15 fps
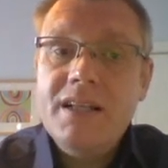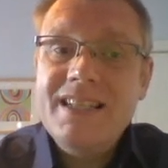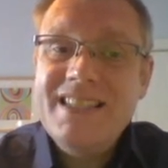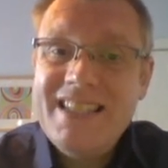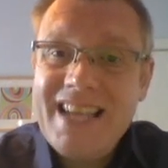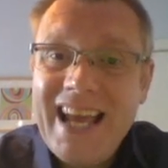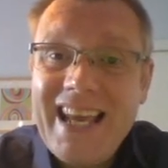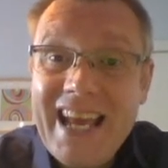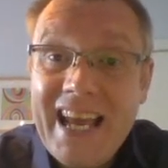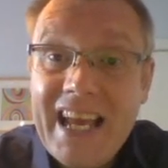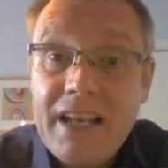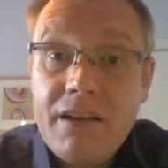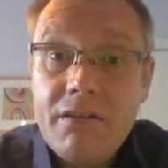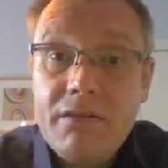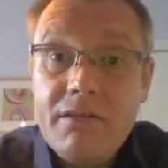Day
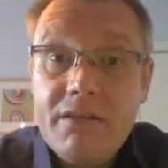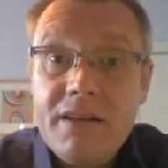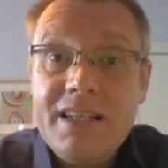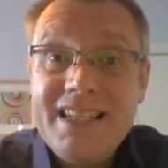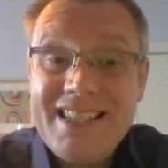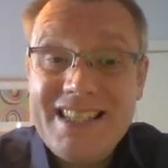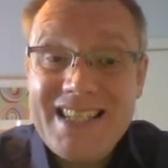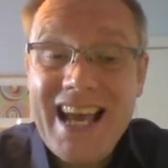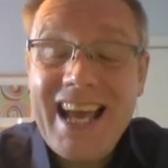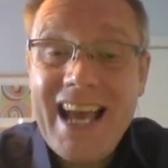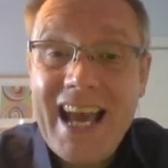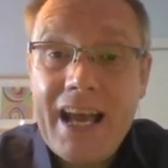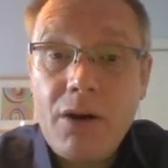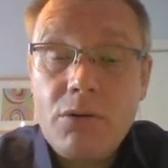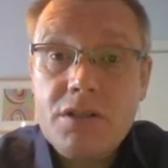in, day
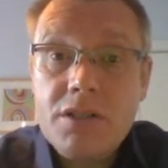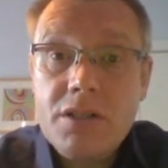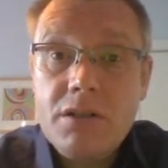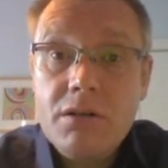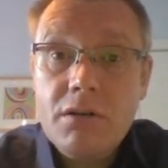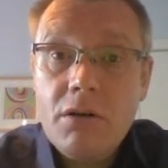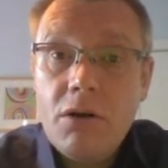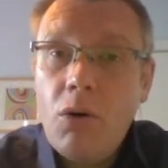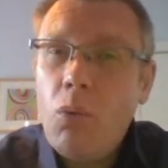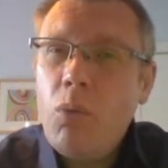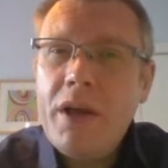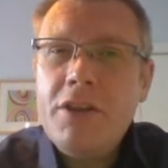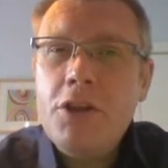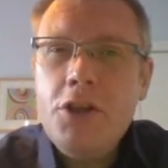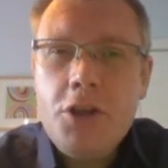out,
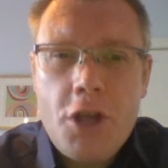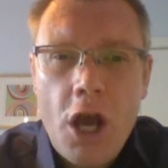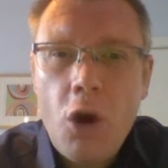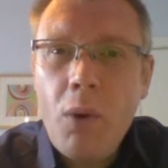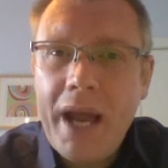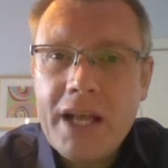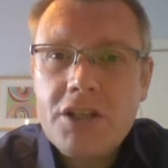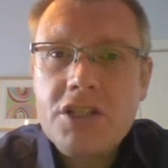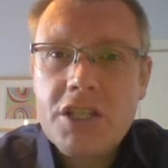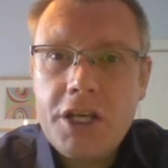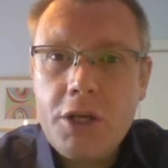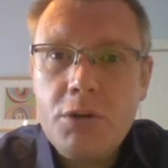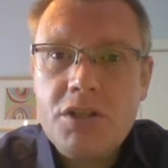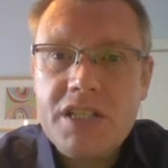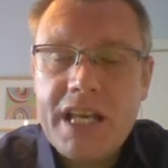with no
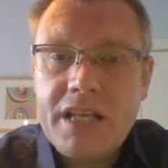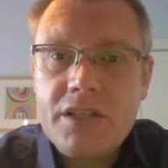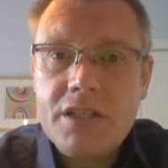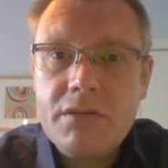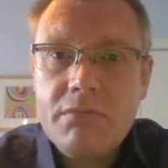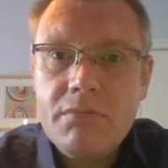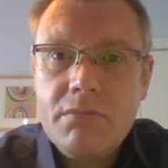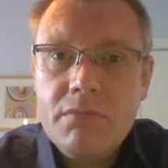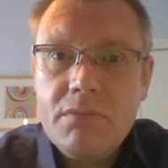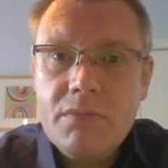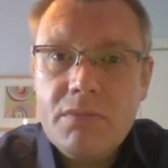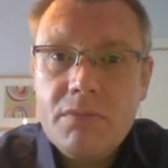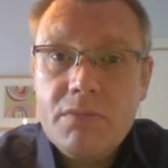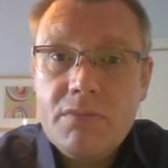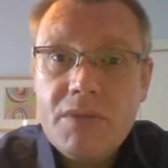excuses,
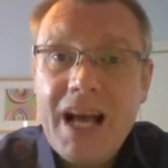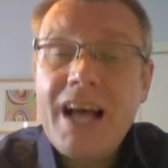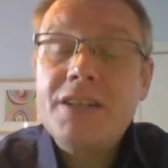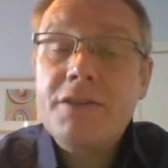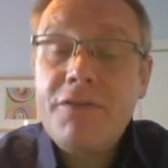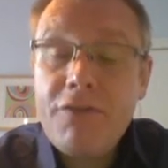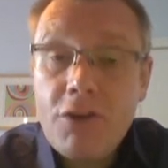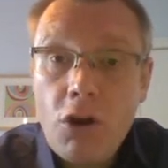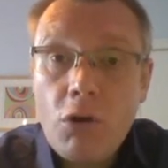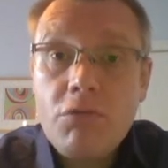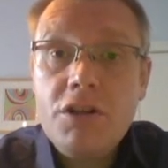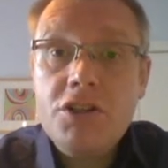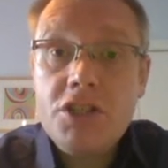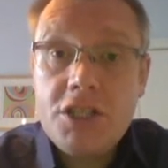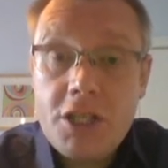as
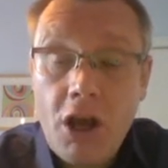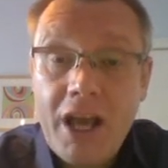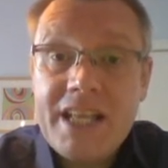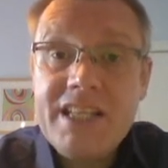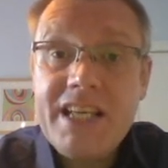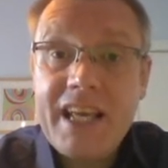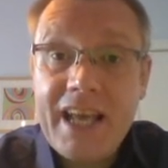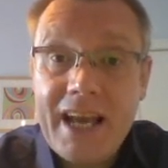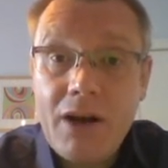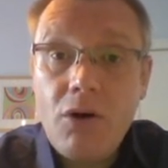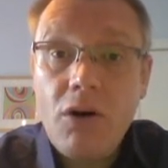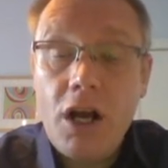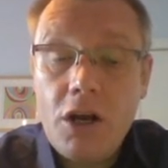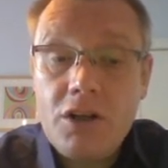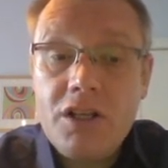Florence Nightingale
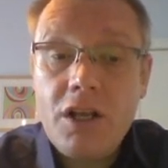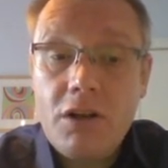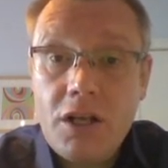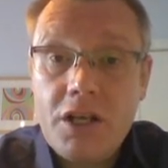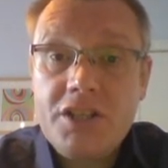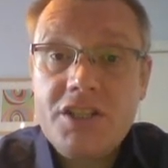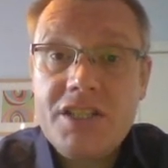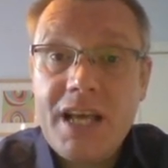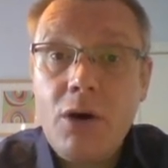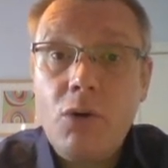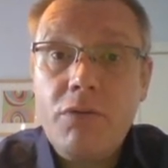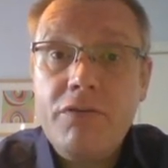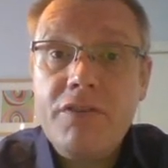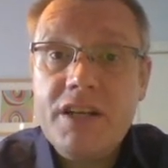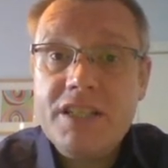her
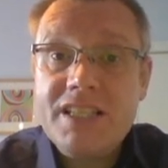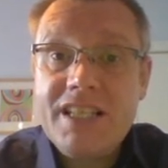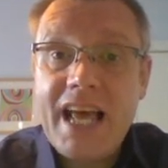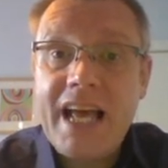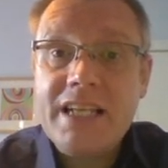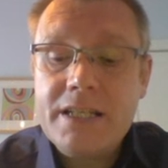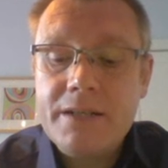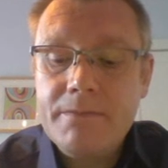herself said.